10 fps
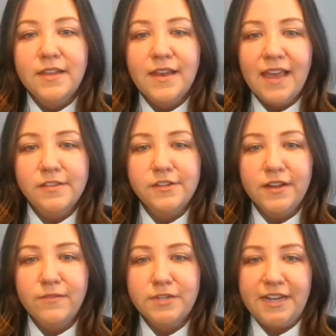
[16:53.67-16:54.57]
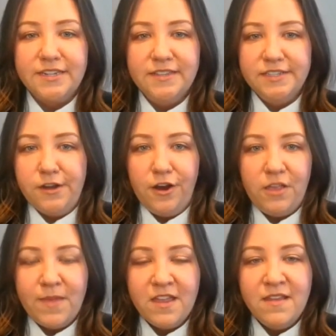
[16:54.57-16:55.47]
The Ninth Circuit rejected this
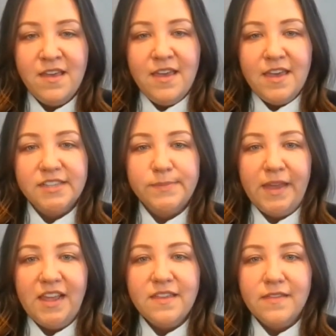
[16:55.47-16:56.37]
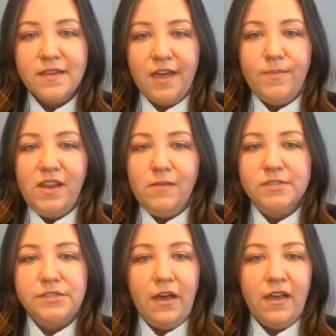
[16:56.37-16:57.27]
argument, explaining that the company
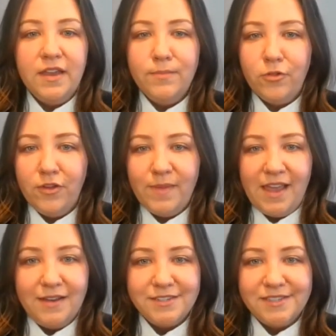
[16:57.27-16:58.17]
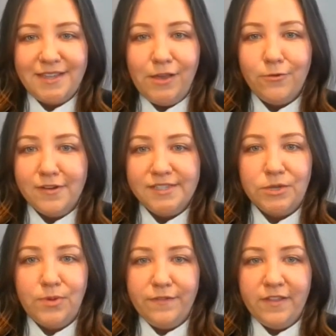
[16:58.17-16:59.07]
was not an employment agency or its
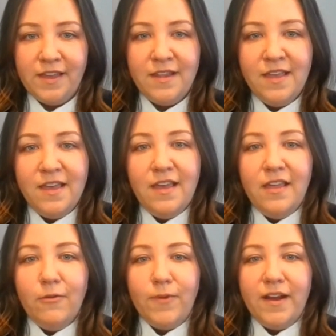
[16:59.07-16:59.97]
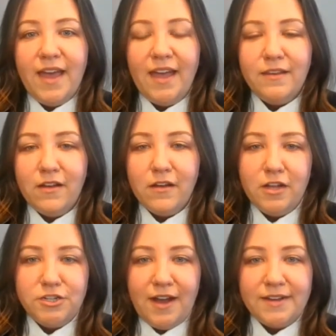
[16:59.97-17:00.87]
equivalent, where it had not
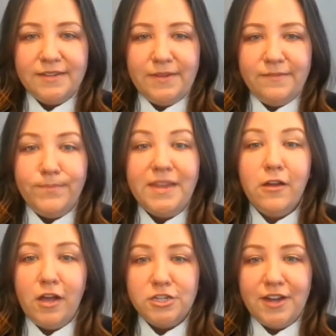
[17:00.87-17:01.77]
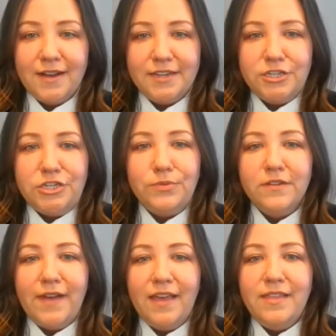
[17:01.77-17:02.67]
been contracted to
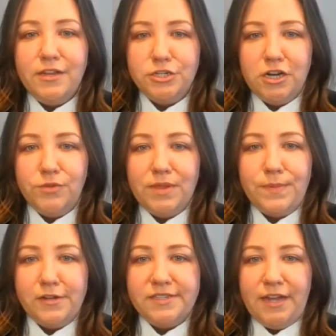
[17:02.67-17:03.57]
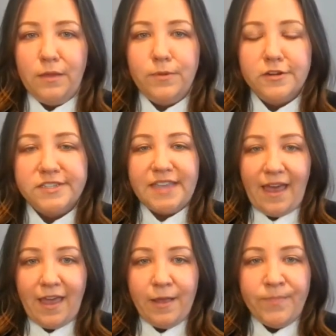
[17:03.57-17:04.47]
provide the insured with personnel
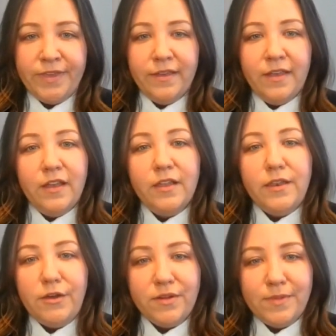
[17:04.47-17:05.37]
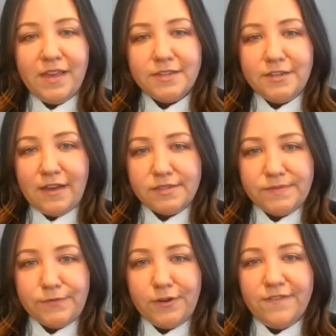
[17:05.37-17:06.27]
se. Notably, the
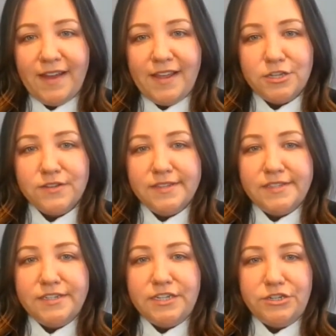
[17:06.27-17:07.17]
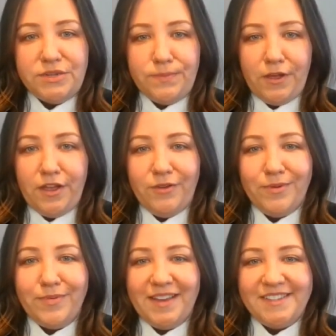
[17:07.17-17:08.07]
2004 financial institution bond
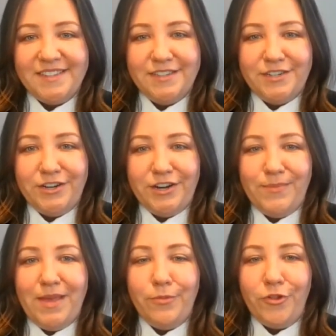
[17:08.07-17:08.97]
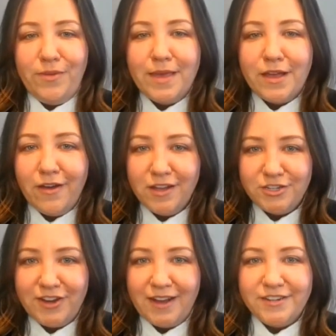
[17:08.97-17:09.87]
replaced the term employment
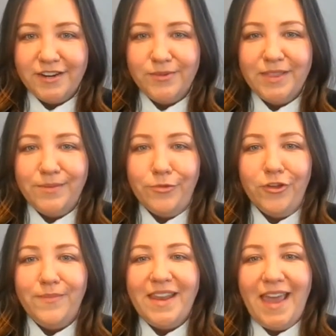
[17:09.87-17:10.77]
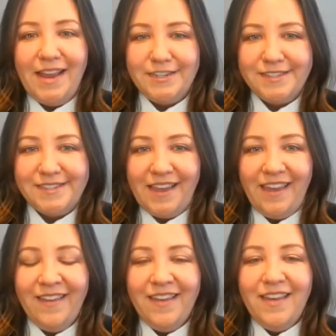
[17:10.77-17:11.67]
contractor with employment
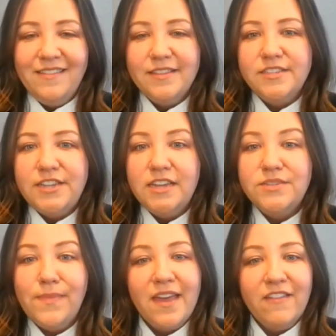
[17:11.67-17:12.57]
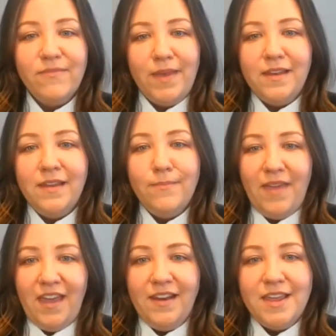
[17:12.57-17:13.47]
agency. This change may have been
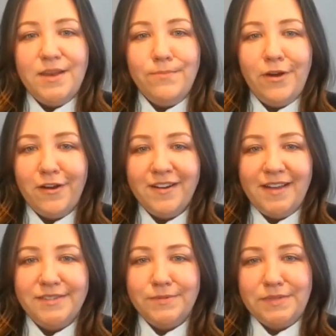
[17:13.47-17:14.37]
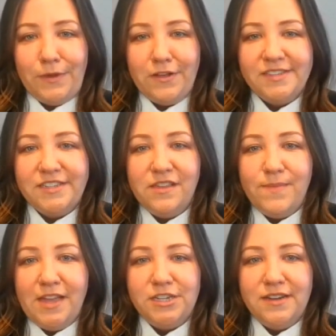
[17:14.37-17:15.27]
made in part as a response to
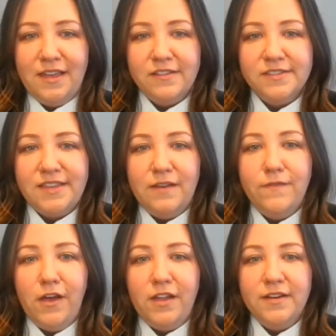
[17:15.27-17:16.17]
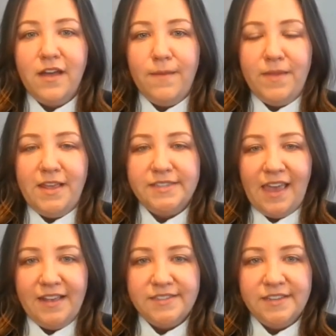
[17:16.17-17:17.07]
the Mansion Hills and Vaughn Company's
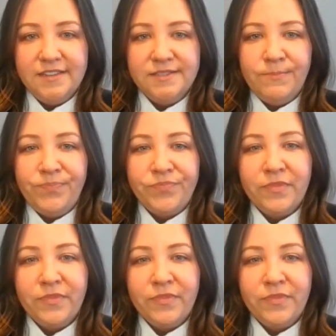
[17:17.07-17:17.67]
cases.